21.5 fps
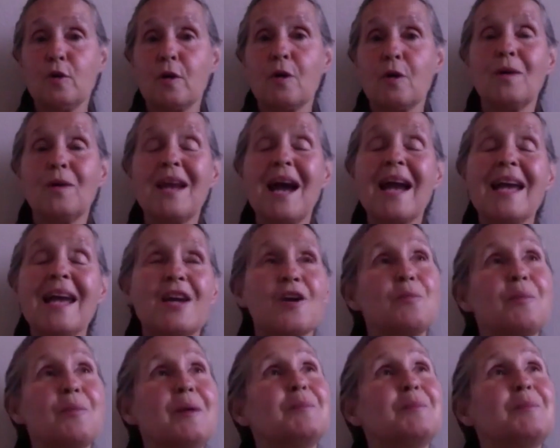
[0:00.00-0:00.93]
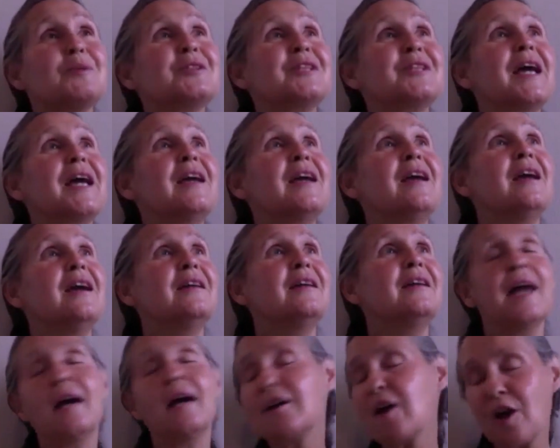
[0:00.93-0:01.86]
And when I hear people say,
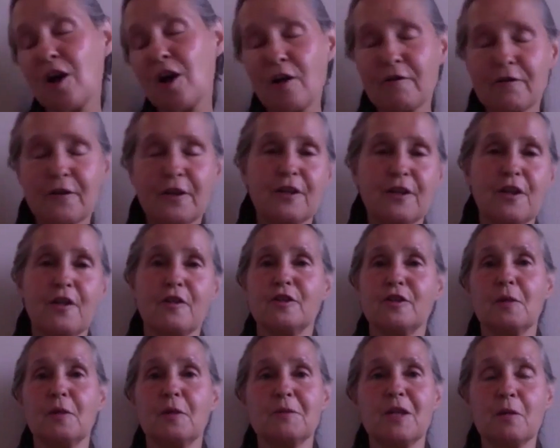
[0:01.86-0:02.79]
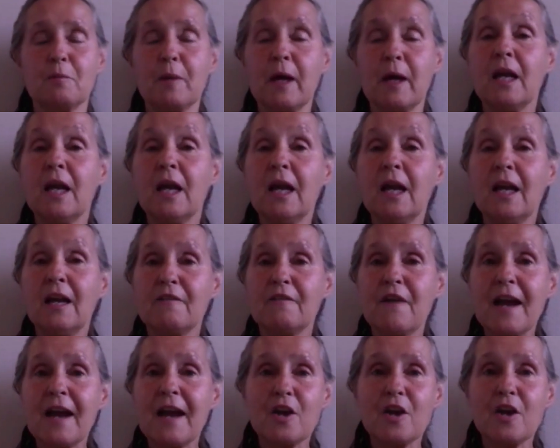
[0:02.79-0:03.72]
now I got off on another subject, but if
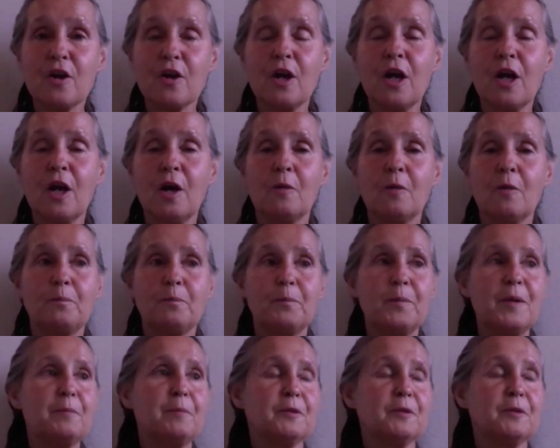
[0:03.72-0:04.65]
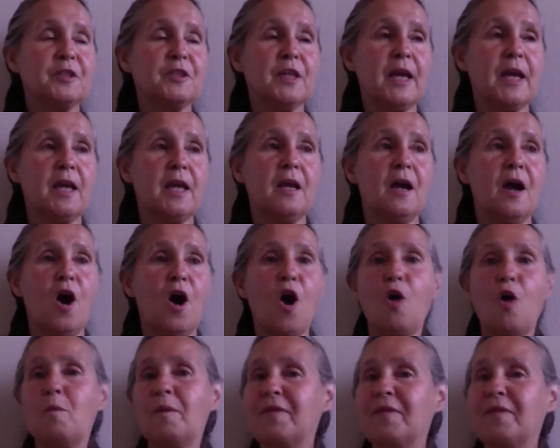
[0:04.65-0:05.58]
I hear people say,
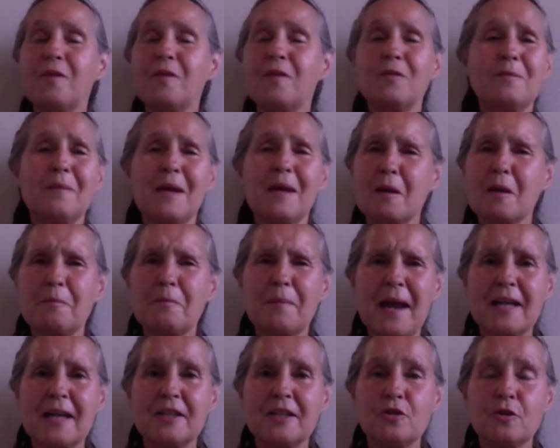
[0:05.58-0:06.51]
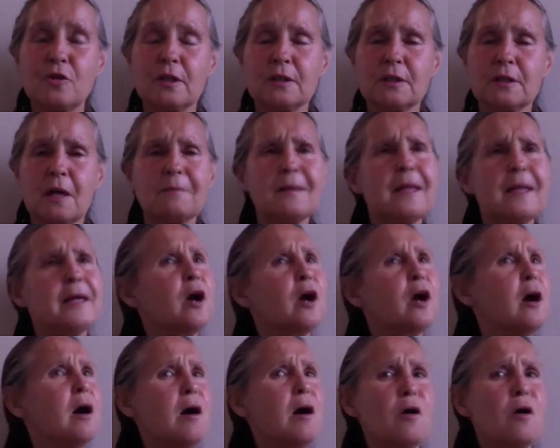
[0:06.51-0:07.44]
oh, but they would make a bad choice, I'm like,
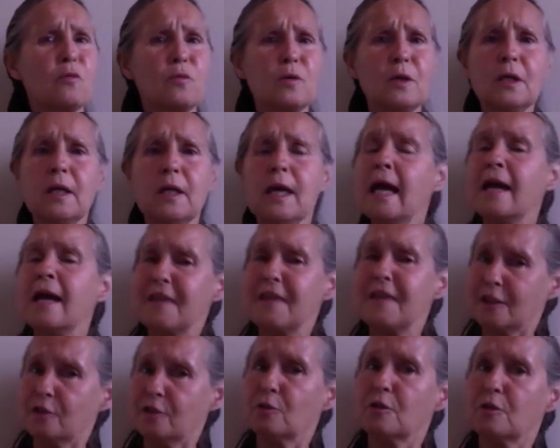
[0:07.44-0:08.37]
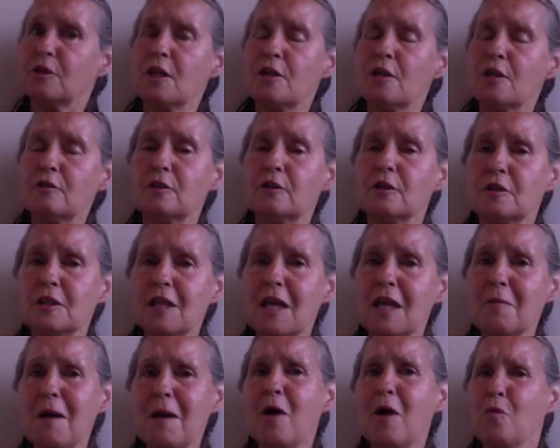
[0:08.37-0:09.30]
oh, really? That's what they used to say
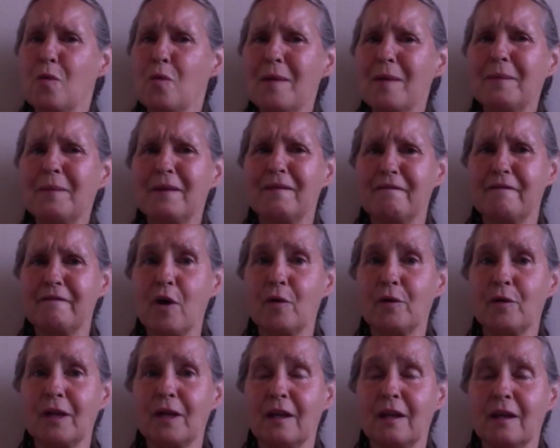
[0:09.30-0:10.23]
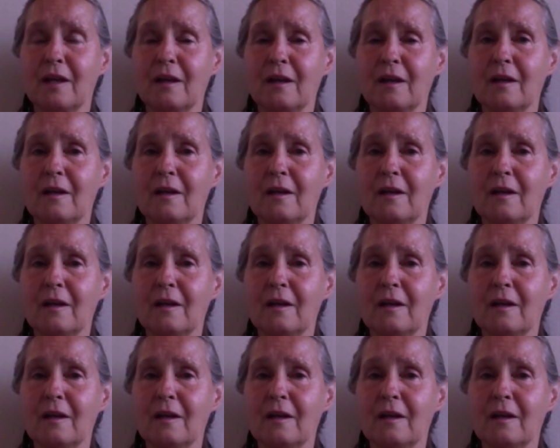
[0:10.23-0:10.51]
about women voting.